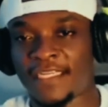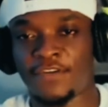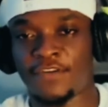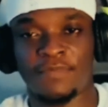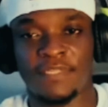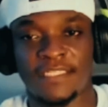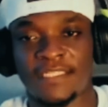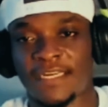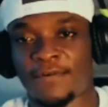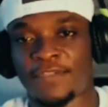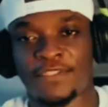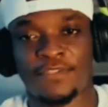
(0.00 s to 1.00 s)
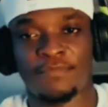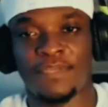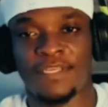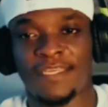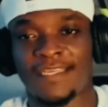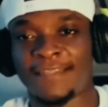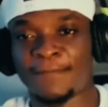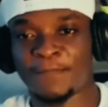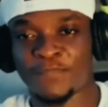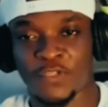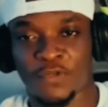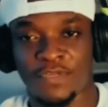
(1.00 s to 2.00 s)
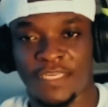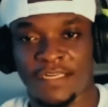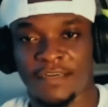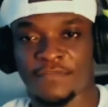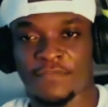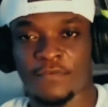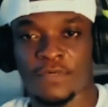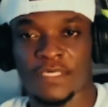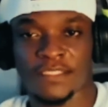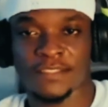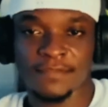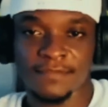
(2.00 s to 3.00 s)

Any updates that we should be looking out for?